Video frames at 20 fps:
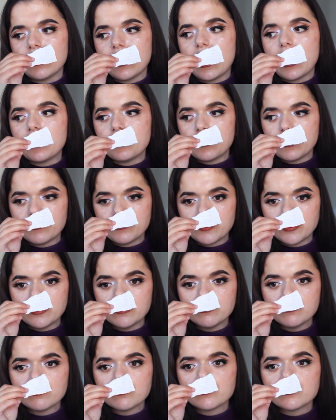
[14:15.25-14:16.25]

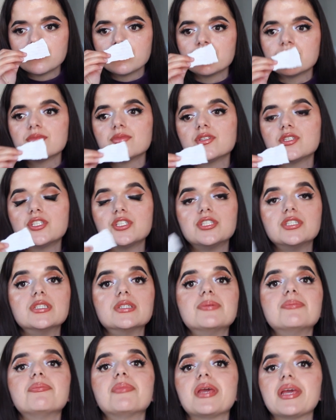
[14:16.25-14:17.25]
However,
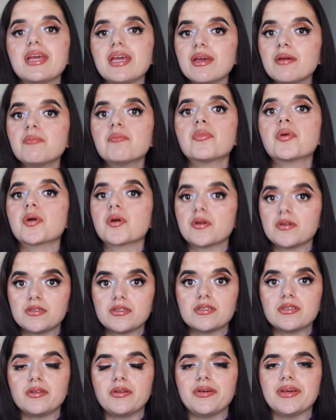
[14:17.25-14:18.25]
to me
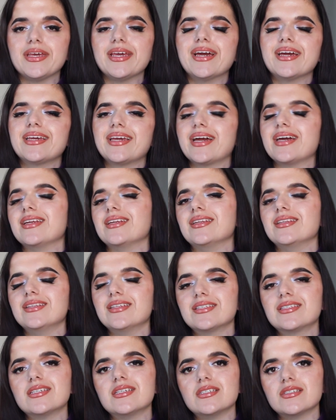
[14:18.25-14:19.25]
personally, again,
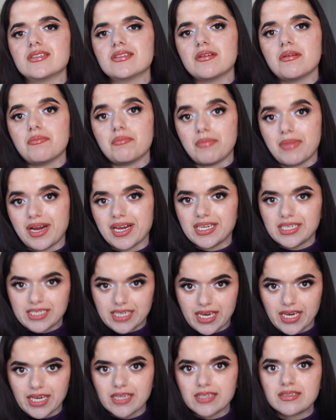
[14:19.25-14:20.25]
this is my
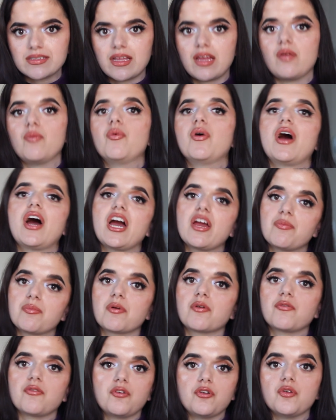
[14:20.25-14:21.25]
taste and what I
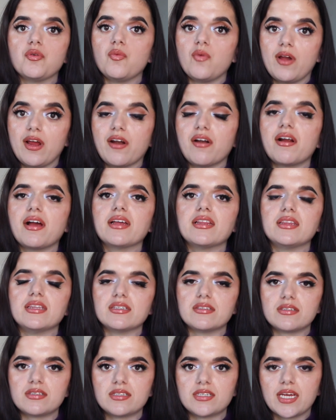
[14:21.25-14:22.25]
prefer to wear at
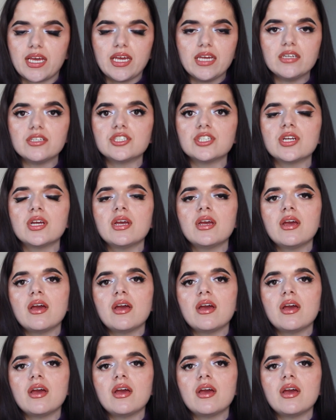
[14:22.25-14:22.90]
this stage.